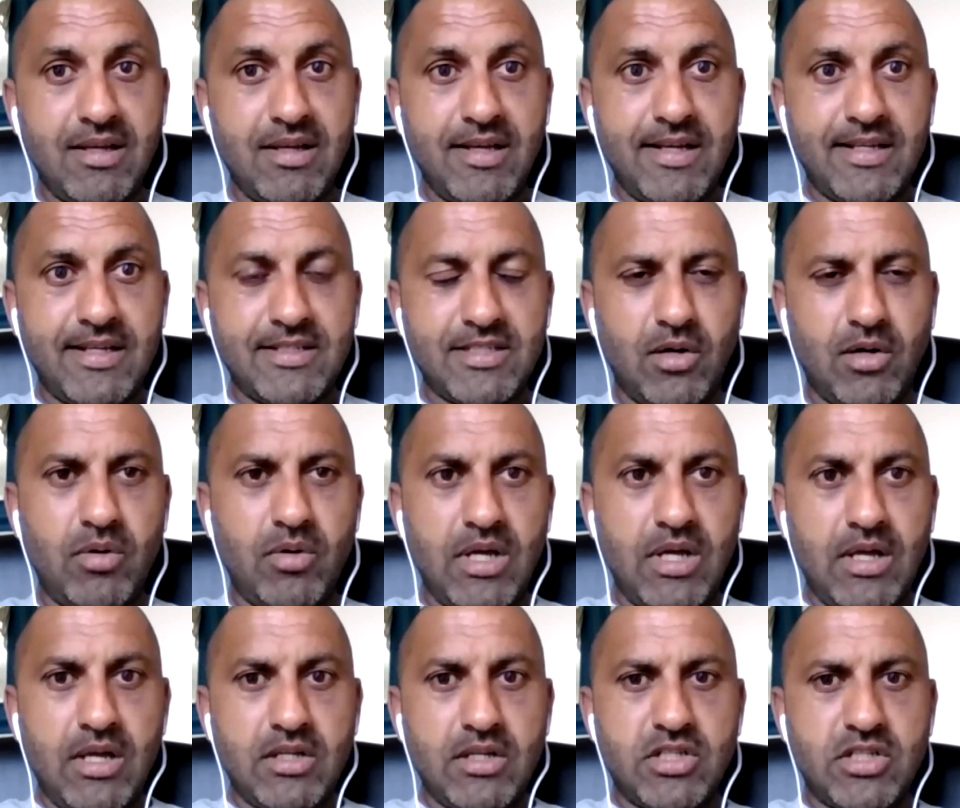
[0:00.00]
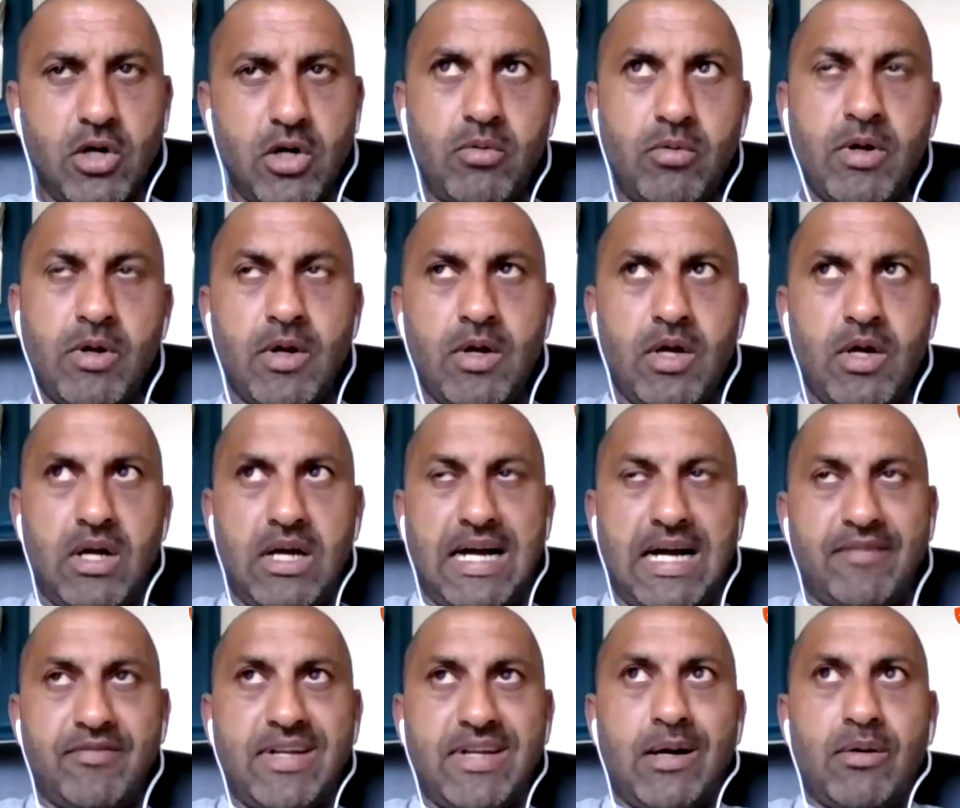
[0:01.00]
So
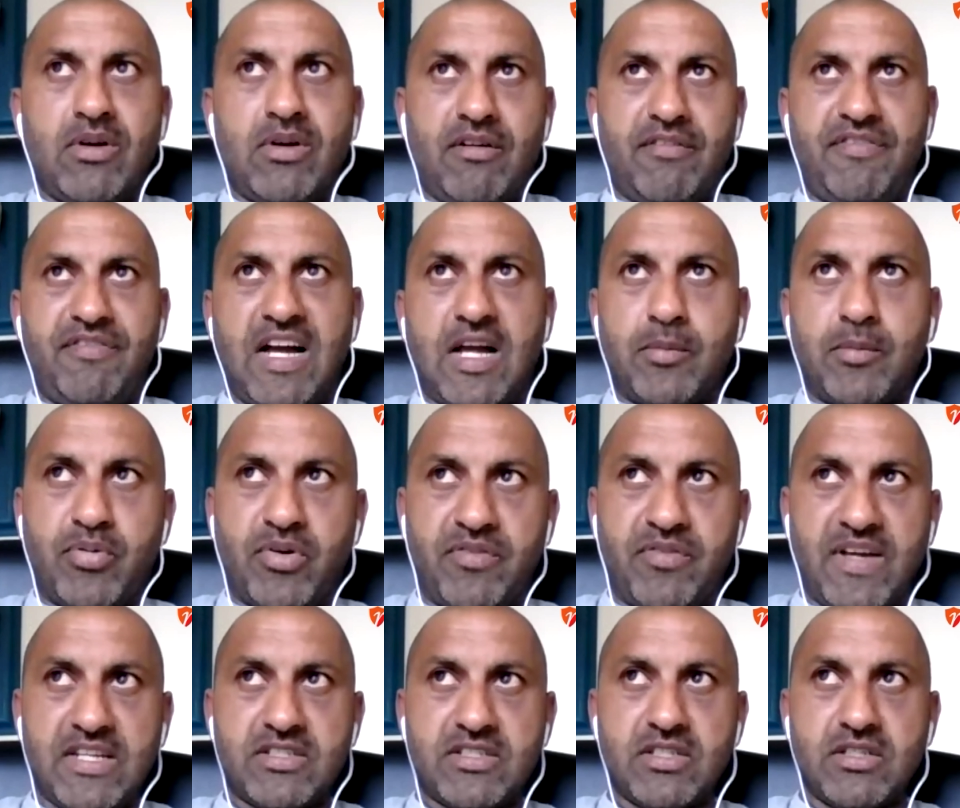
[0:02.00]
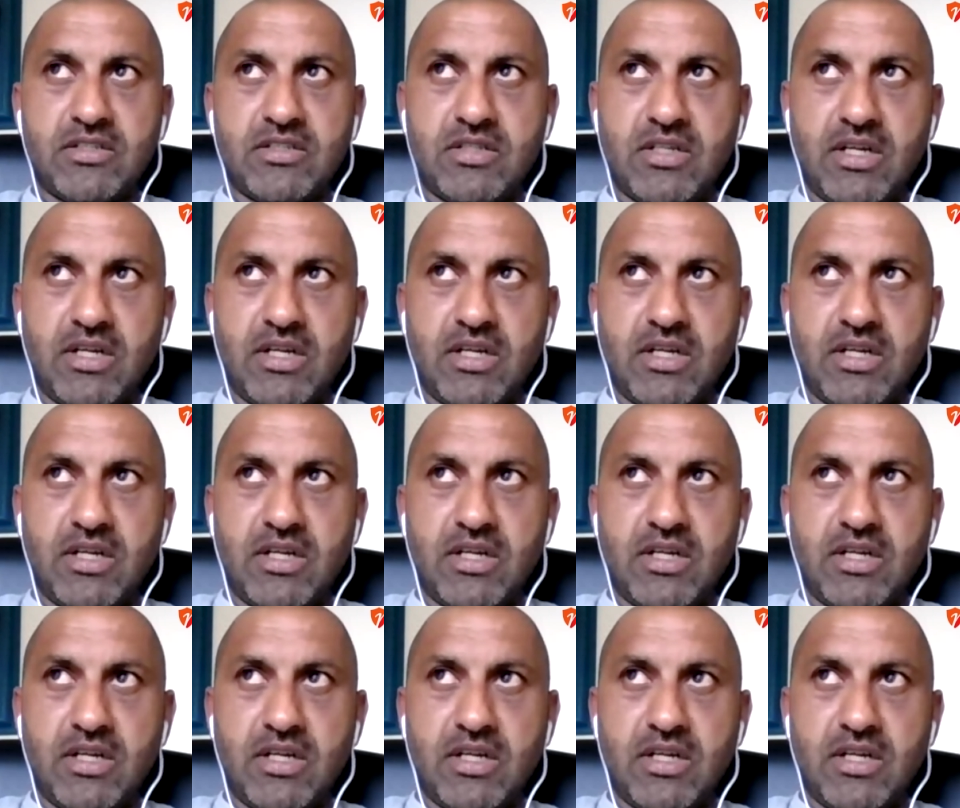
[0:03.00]
I've now got 5 professors,